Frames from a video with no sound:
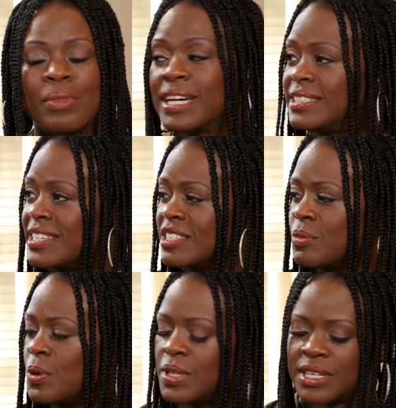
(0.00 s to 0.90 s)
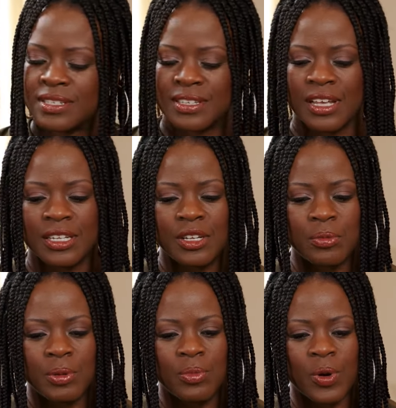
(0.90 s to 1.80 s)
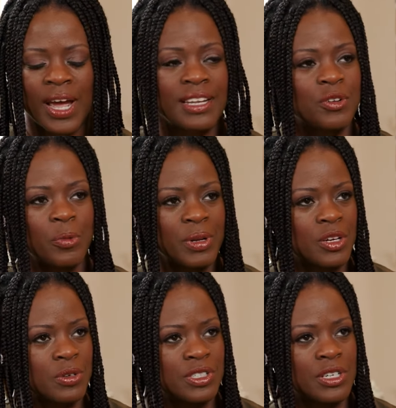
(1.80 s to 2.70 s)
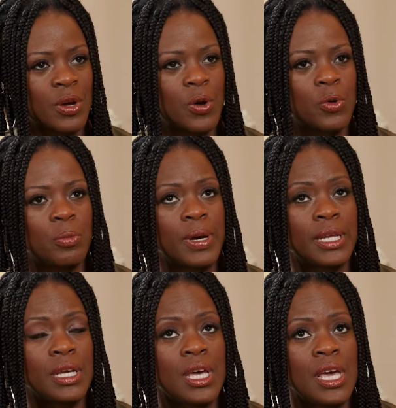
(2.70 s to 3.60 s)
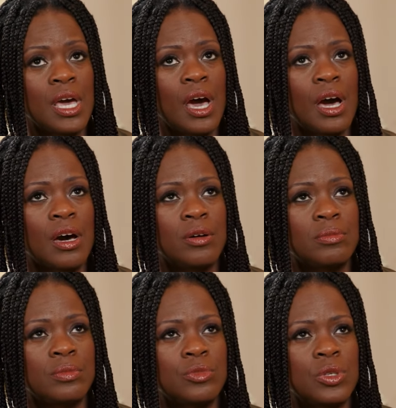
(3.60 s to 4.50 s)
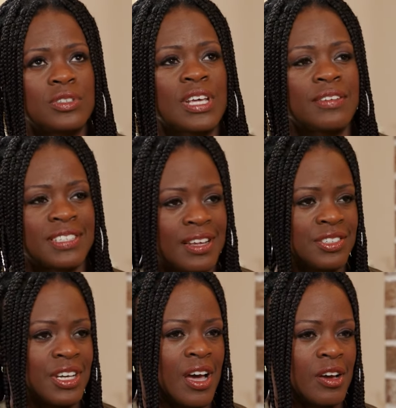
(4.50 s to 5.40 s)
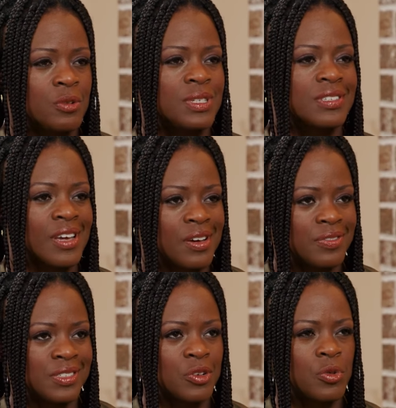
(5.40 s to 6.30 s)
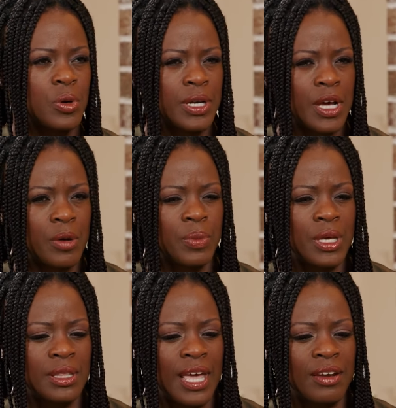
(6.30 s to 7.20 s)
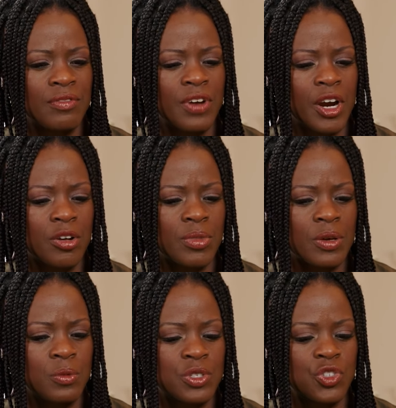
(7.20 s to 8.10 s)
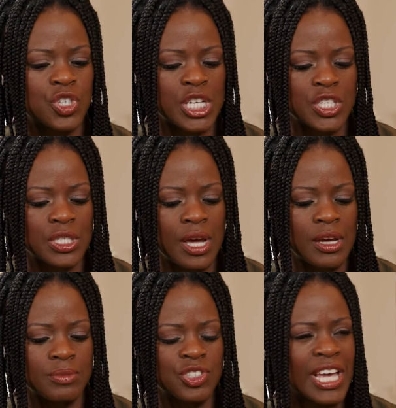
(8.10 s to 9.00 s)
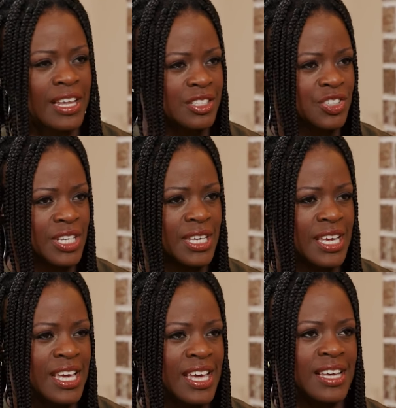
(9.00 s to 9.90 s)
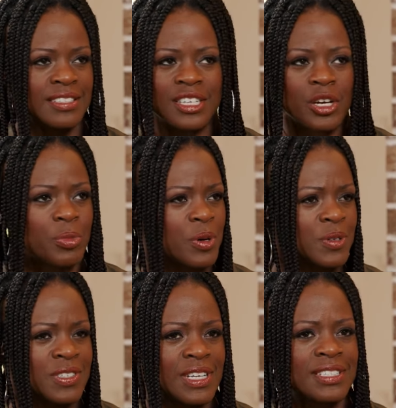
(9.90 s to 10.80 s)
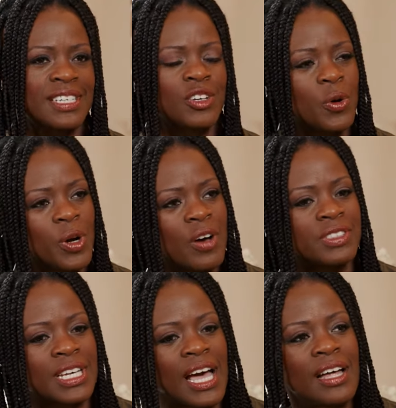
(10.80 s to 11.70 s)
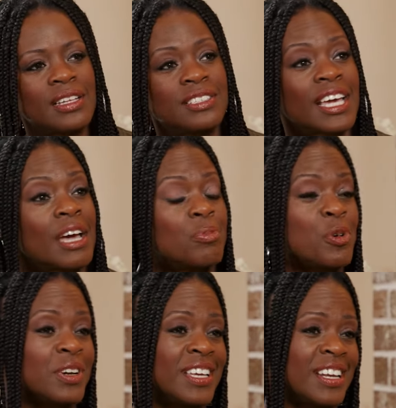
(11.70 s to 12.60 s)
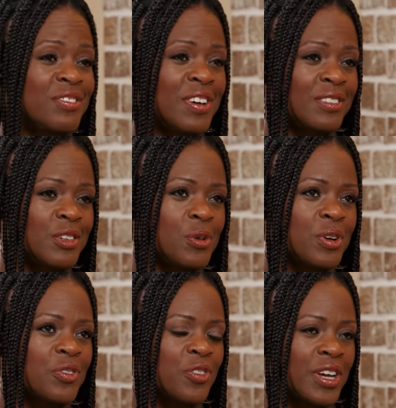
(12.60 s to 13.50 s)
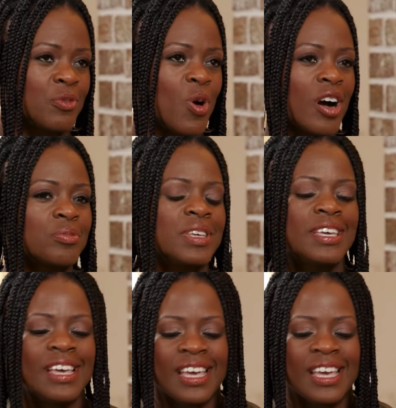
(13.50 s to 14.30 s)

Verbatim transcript: my testimony is a little bit more i didn't grow up in a christian home but um, south side of Chicago was tough. So growing up in that environment was just um, challenging as a young person. Mm. Going off to college, I got born again. I found the Lord. A friend walked me